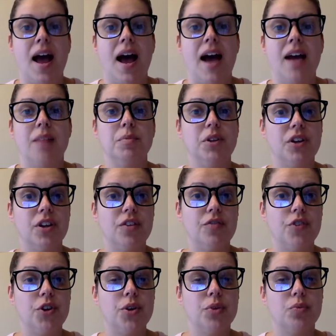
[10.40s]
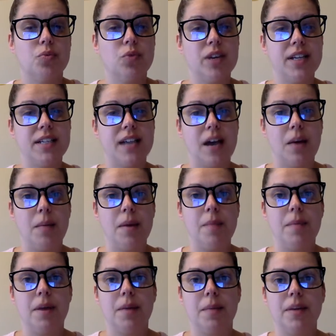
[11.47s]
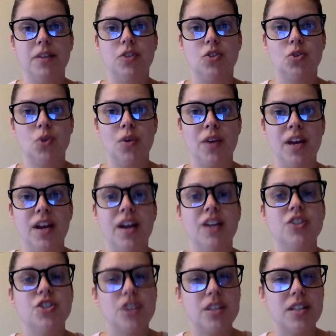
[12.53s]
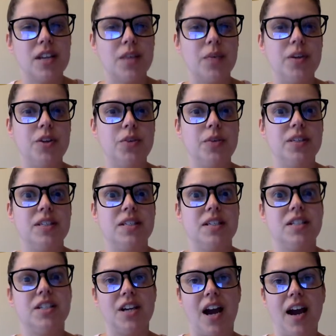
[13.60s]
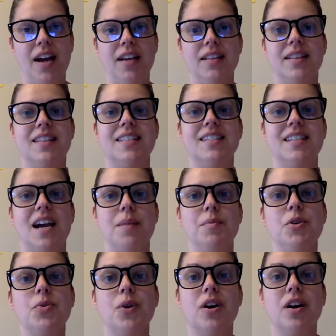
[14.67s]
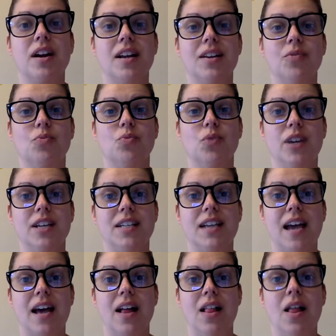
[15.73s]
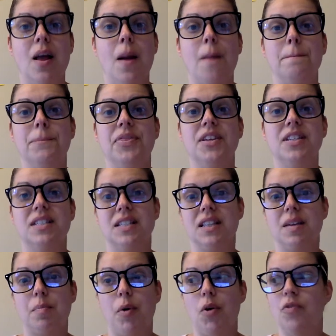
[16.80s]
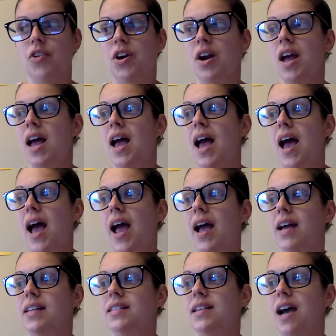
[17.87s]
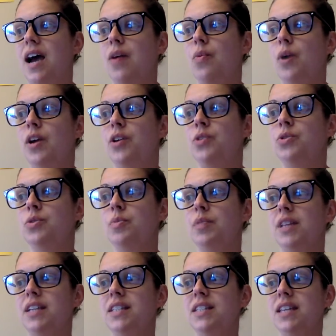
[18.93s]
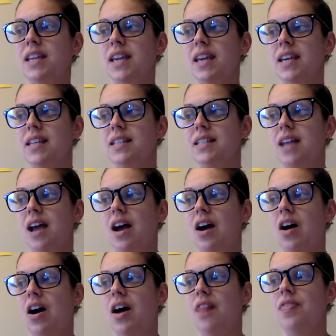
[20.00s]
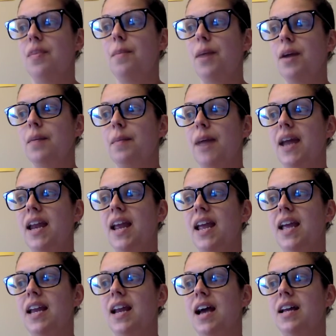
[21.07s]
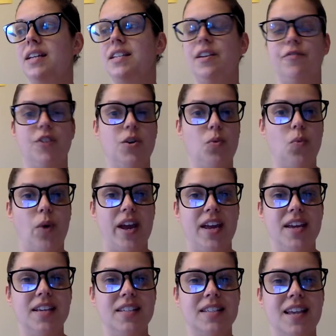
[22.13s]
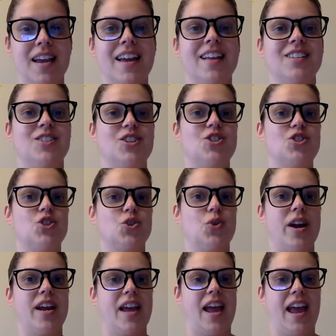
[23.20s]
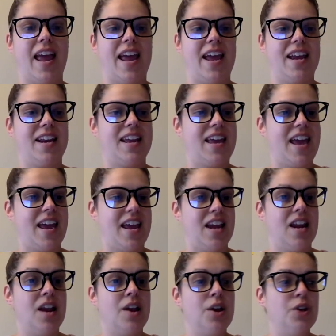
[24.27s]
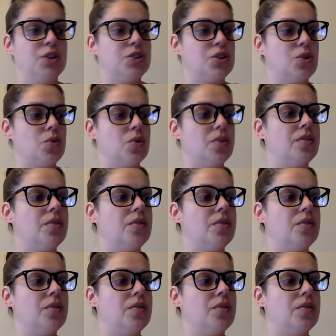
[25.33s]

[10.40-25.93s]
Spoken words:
I am looking for you to retell my bunk bed story, just like we do in CGI. This time you are going to retell the sleepover. And I want you to place the kids on the bunk bed in different ways to trick Aunt Kate. So